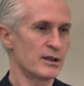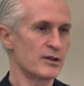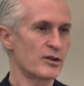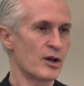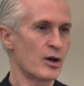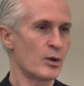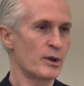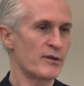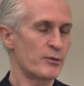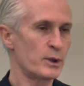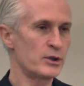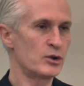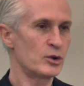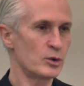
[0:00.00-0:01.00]
So if
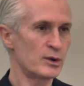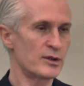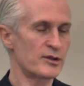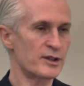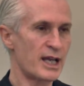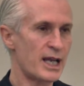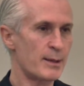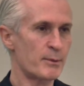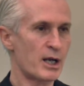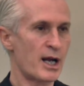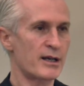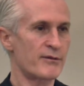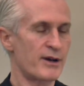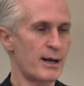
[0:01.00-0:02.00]
we do the same
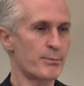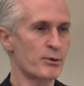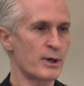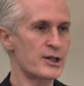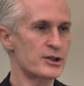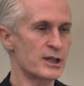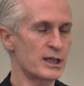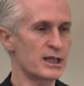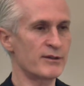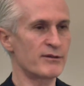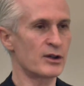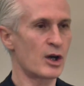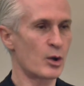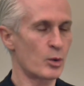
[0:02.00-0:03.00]
kind of operation,
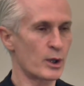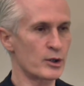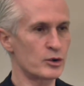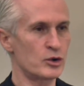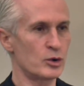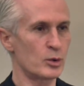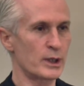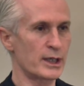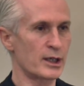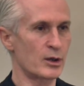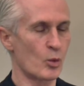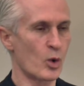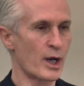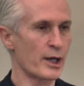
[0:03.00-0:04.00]
even though we're
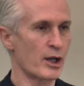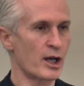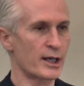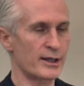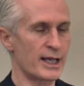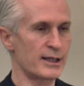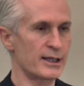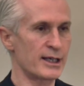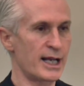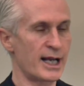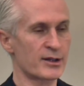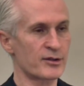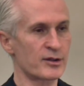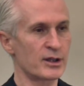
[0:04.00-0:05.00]
doing one lung and then the
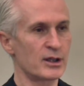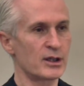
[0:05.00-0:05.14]
next,